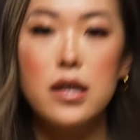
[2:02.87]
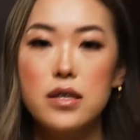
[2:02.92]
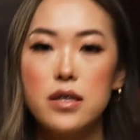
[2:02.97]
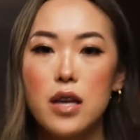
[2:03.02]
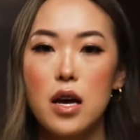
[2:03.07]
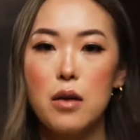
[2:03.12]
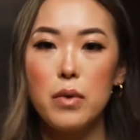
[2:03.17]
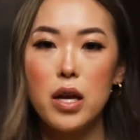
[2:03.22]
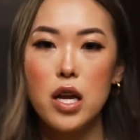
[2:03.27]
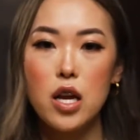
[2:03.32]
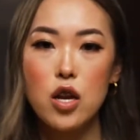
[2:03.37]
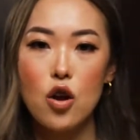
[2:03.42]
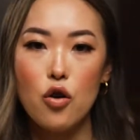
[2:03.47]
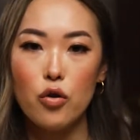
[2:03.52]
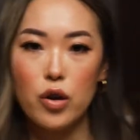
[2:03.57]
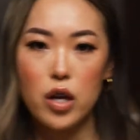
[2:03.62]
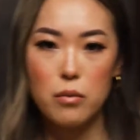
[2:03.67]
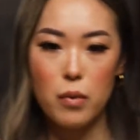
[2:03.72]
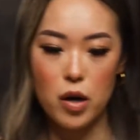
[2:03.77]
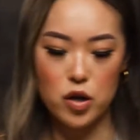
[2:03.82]
some
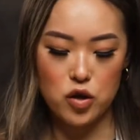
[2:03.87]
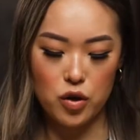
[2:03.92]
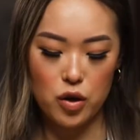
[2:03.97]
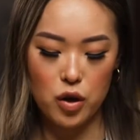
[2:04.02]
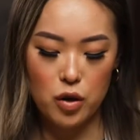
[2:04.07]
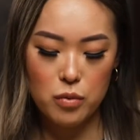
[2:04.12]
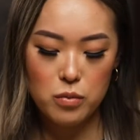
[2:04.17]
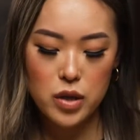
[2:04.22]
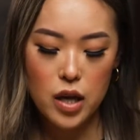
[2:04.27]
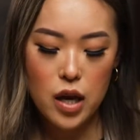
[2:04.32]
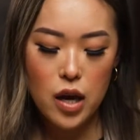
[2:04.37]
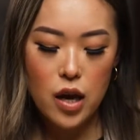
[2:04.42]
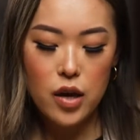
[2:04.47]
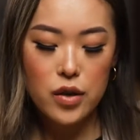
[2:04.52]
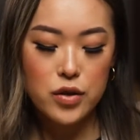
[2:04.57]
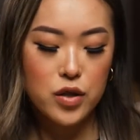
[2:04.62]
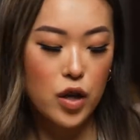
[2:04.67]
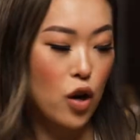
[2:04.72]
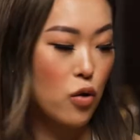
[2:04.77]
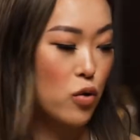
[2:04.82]
enoki mushrooms.
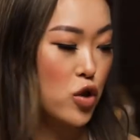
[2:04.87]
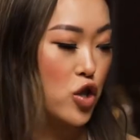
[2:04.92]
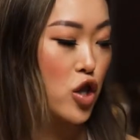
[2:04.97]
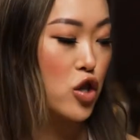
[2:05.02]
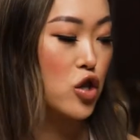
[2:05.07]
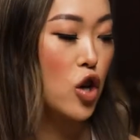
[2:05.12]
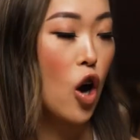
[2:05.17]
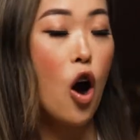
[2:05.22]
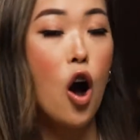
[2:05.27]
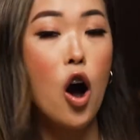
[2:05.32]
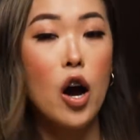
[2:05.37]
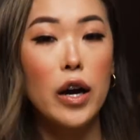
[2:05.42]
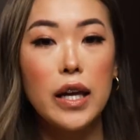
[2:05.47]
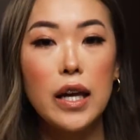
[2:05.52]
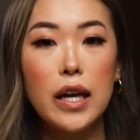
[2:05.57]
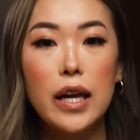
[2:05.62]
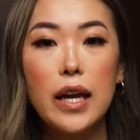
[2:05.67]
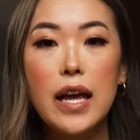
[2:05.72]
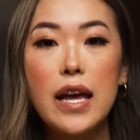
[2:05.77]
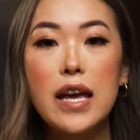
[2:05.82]
So
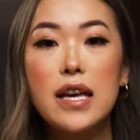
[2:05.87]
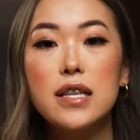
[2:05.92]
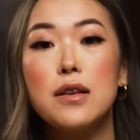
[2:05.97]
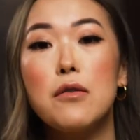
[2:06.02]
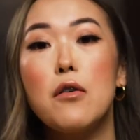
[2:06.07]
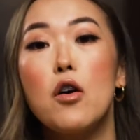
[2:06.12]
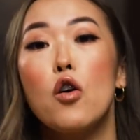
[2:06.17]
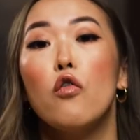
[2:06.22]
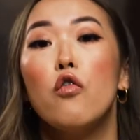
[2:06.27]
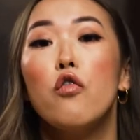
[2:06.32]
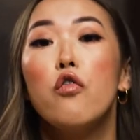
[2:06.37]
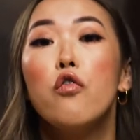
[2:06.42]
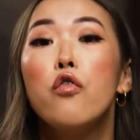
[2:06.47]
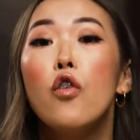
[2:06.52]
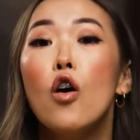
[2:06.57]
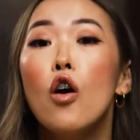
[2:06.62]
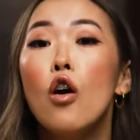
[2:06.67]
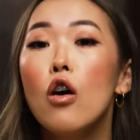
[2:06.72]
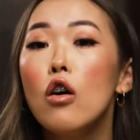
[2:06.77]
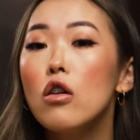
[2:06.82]
shiitake is
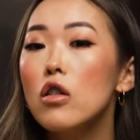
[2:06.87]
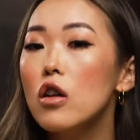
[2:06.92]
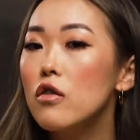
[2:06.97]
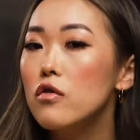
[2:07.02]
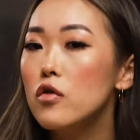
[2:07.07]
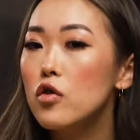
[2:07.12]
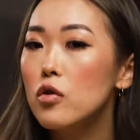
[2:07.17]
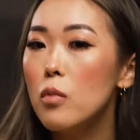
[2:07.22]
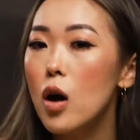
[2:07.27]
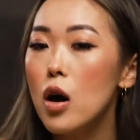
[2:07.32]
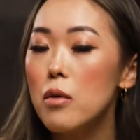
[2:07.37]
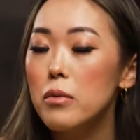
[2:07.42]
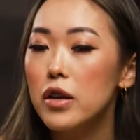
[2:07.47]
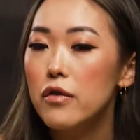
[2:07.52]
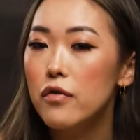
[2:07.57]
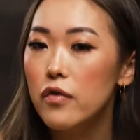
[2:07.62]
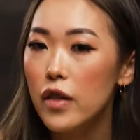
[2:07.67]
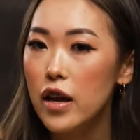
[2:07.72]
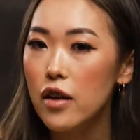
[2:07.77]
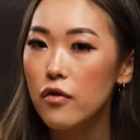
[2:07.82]
full of umami
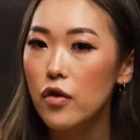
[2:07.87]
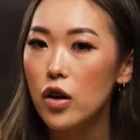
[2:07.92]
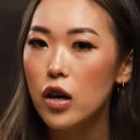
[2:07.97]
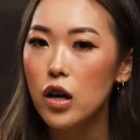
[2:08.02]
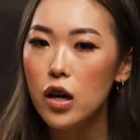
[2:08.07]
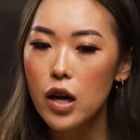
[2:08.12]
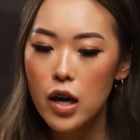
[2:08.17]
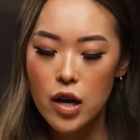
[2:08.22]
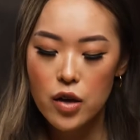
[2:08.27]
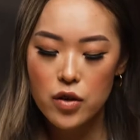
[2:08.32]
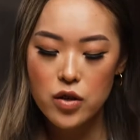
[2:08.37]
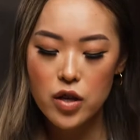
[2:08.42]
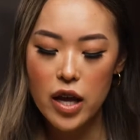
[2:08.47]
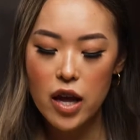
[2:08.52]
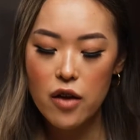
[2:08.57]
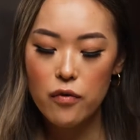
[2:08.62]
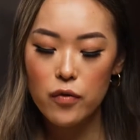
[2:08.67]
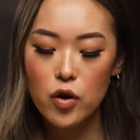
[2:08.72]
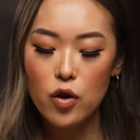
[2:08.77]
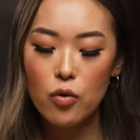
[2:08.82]
flavor.
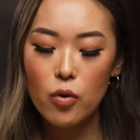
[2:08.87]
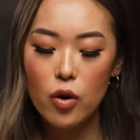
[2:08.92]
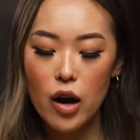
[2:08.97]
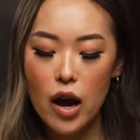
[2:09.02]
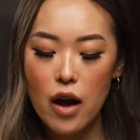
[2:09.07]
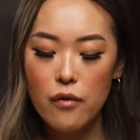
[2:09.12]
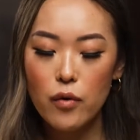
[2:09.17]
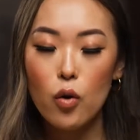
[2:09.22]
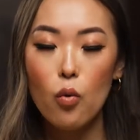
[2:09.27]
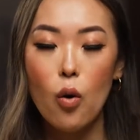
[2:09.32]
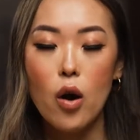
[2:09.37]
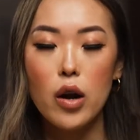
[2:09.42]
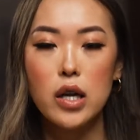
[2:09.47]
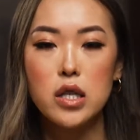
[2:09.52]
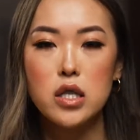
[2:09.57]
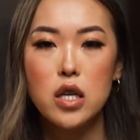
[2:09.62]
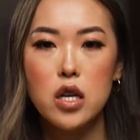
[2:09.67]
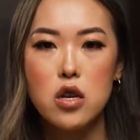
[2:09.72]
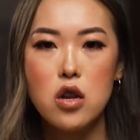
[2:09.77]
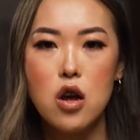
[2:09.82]
If you are ever wanting
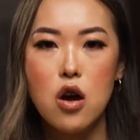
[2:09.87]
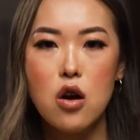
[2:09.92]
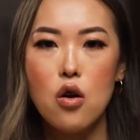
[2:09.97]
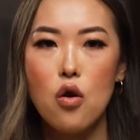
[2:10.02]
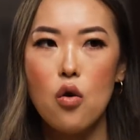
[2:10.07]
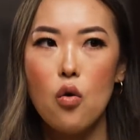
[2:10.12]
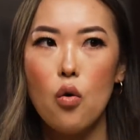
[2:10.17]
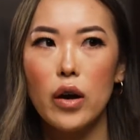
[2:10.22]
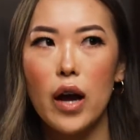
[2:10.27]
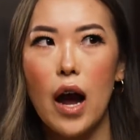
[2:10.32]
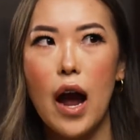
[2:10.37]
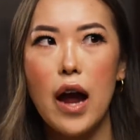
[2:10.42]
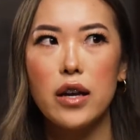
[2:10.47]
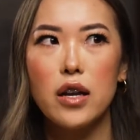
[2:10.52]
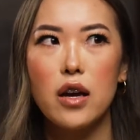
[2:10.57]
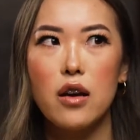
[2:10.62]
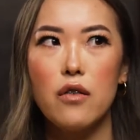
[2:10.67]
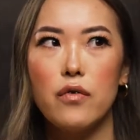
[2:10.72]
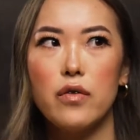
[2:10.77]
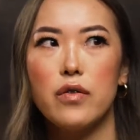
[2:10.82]
to know kind
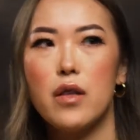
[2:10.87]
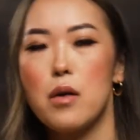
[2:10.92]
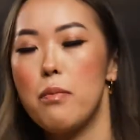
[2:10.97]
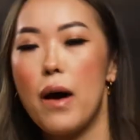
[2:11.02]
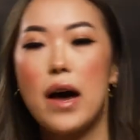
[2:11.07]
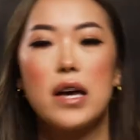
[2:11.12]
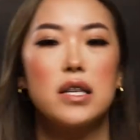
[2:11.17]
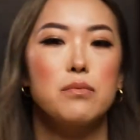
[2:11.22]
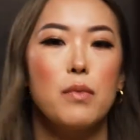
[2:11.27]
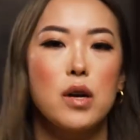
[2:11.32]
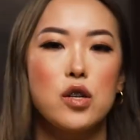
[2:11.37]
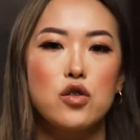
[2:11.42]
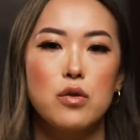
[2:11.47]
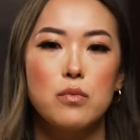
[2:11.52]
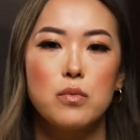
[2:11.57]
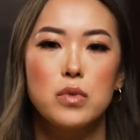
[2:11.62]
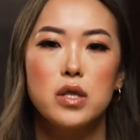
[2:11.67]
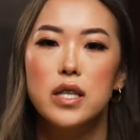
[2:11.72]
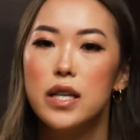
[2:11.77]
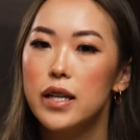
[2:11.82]
of the best
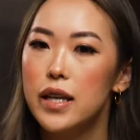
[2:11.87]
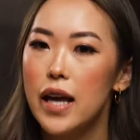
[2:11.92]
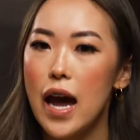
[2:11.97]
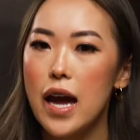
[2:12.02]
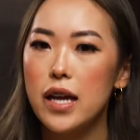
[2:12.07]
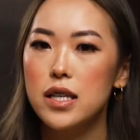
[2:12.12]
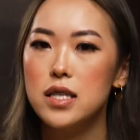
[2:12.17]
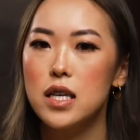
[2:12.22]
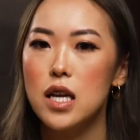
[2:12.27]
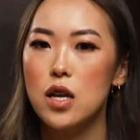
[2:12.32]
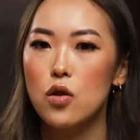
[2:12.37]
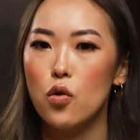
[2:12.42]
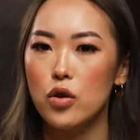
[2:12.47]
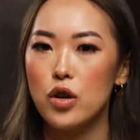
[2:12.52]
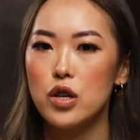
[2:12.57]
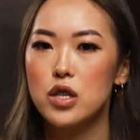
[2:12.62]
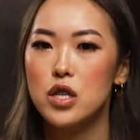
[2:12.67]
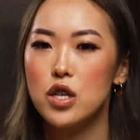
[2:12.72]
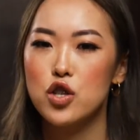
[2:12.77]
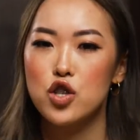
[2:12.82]
mushrooms to get in order
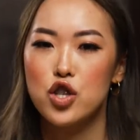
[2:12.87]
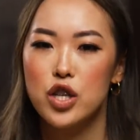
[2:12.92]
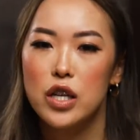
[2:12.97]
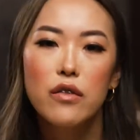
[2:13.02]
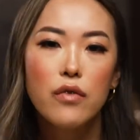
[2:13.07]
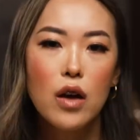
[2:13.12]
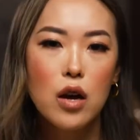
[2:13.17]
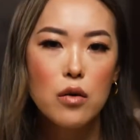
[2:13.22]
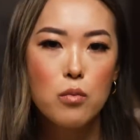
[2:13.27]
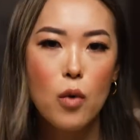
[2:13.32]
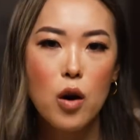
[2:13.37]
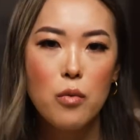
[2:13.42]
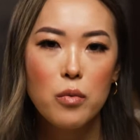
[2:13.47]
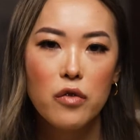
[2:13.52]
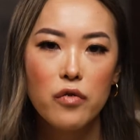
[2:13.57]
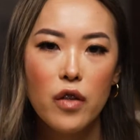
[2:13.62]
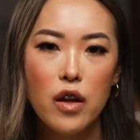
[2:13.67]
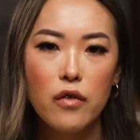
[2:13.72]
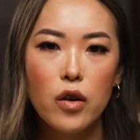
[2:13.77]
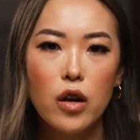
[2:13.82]
to achieve that umami
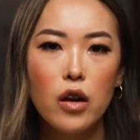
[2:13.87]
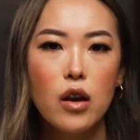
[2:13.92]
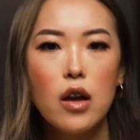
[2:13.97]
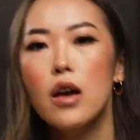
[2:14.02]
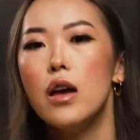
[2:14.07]
flavor,